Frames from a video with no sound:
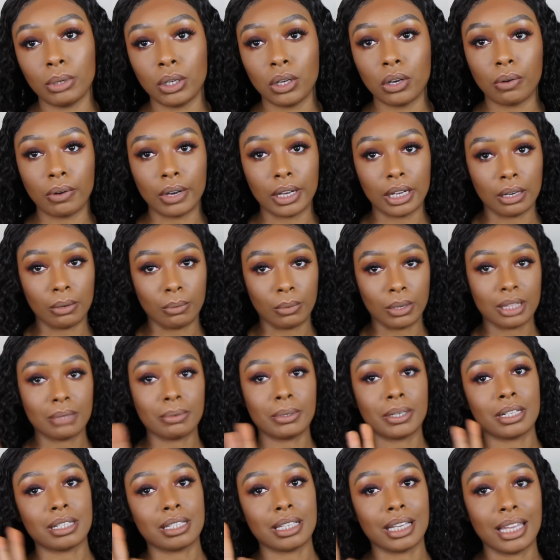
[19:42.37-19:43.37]
be going in with
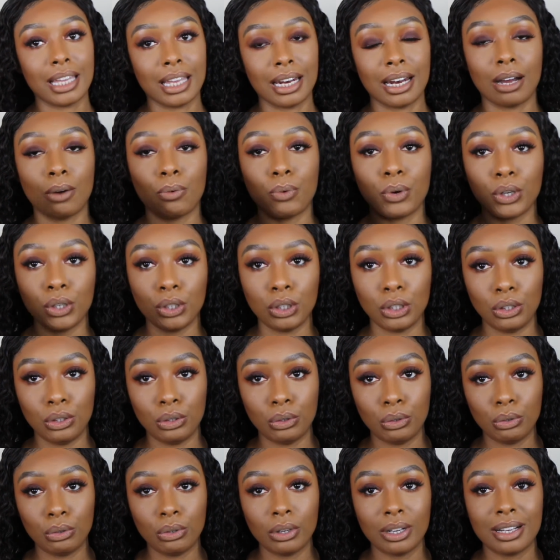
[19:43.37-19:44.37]
because again, I want a
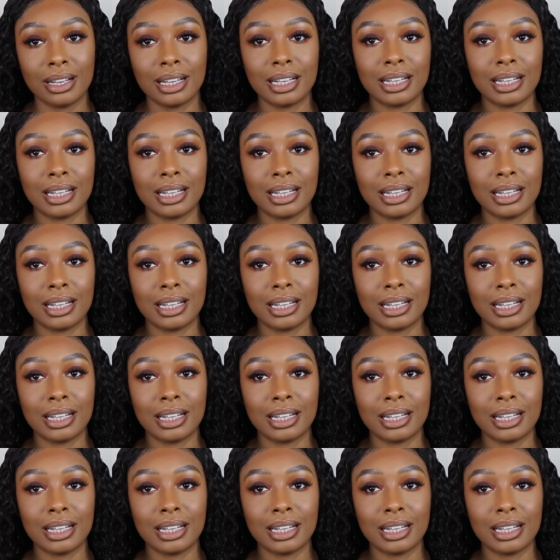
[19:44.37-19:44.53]
nude,